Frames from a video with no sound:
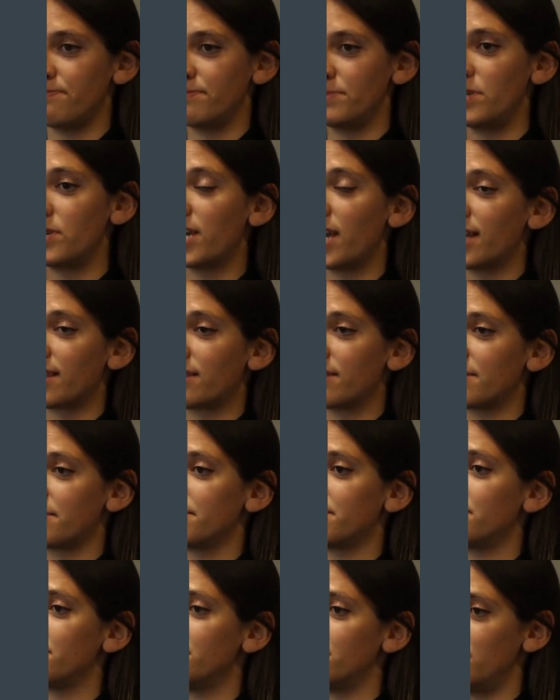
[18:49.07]
you get
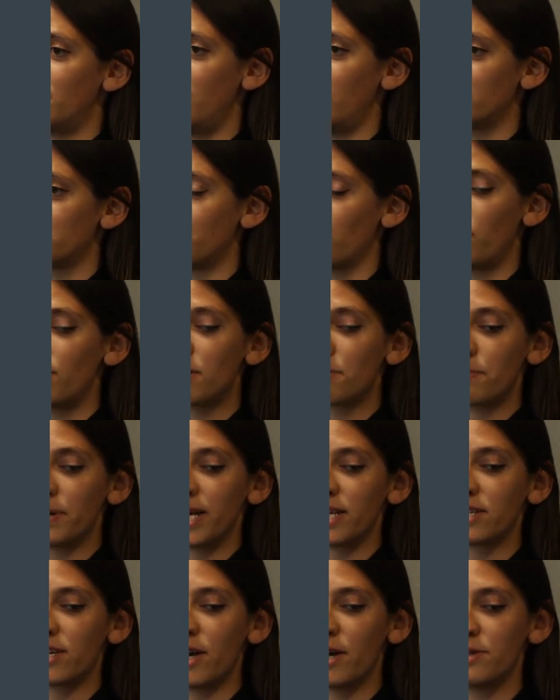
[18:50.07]
less
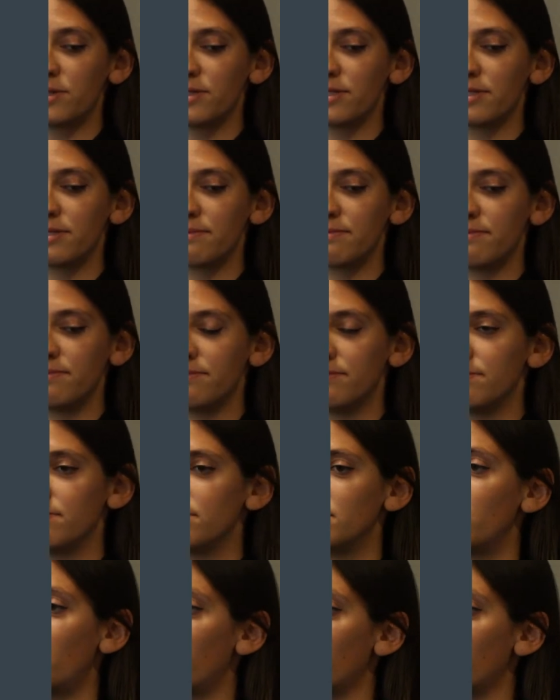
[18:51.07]
boilerplate code, you